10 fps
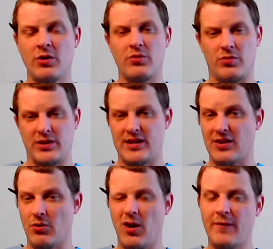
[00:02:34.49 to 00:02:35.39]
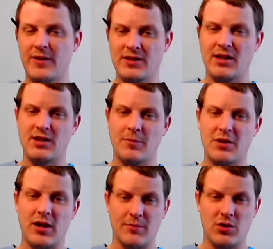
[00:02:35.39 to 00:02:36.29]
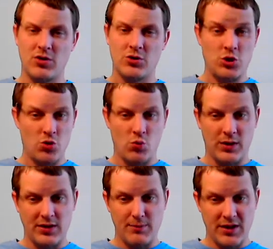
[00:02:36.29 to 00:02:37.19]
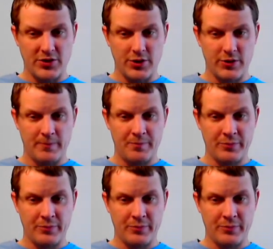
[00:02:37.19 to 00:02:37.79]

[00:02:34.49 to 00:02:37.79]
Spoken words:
was that their offense ended up becoming too one-dimensional.